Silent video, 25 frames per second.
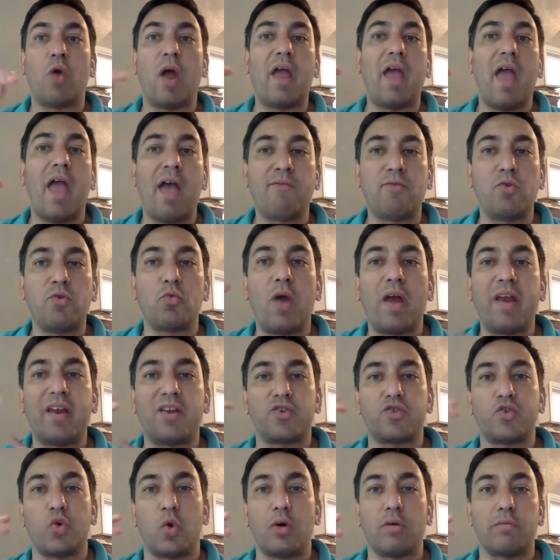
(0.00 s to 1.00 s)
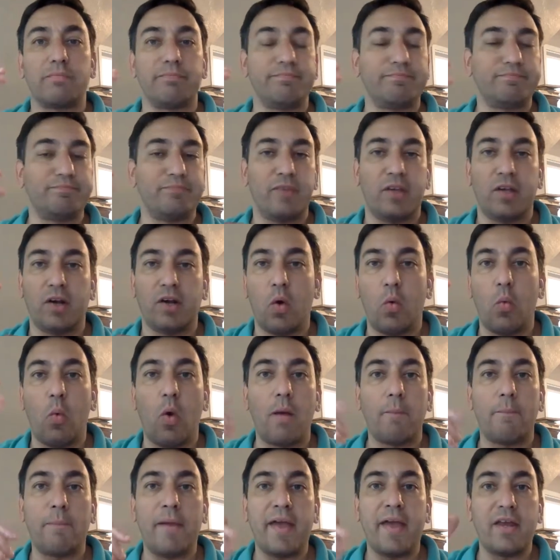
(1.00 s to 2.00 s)
have you write a short,
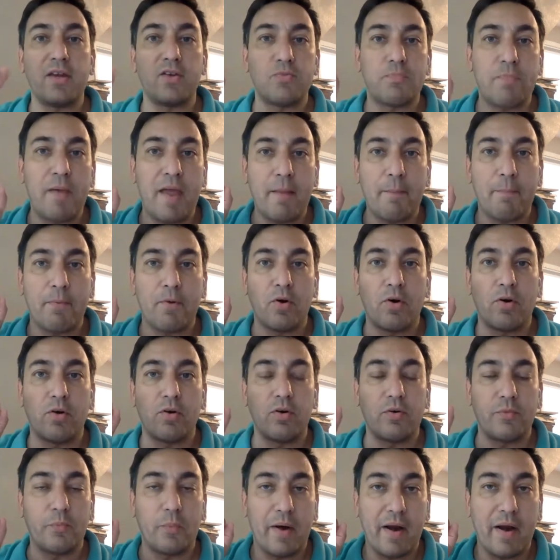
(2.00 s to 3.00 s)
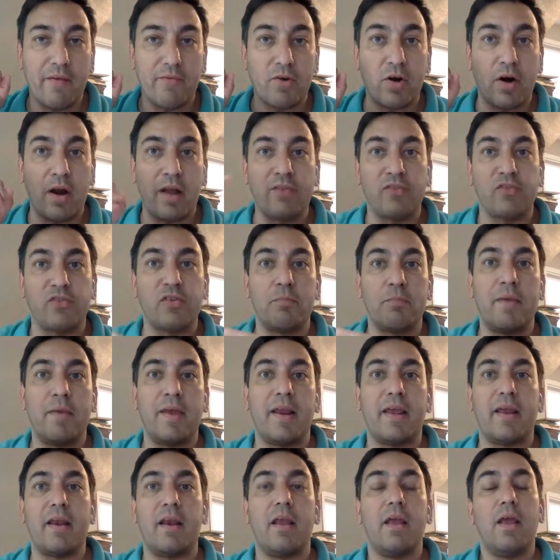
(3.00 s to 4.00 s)
one-page paper or whatever and submit
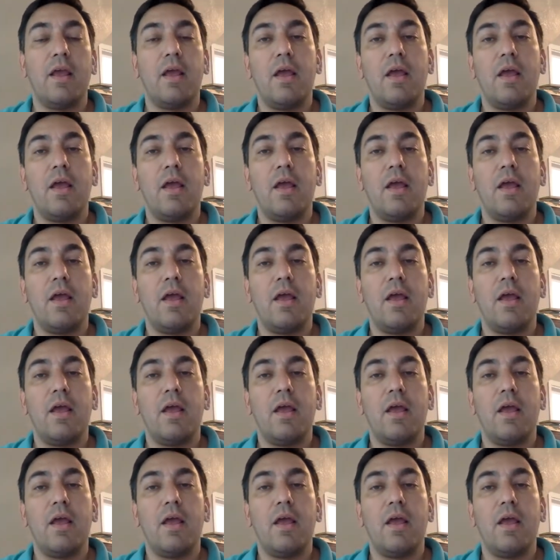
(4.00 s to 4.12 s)
it.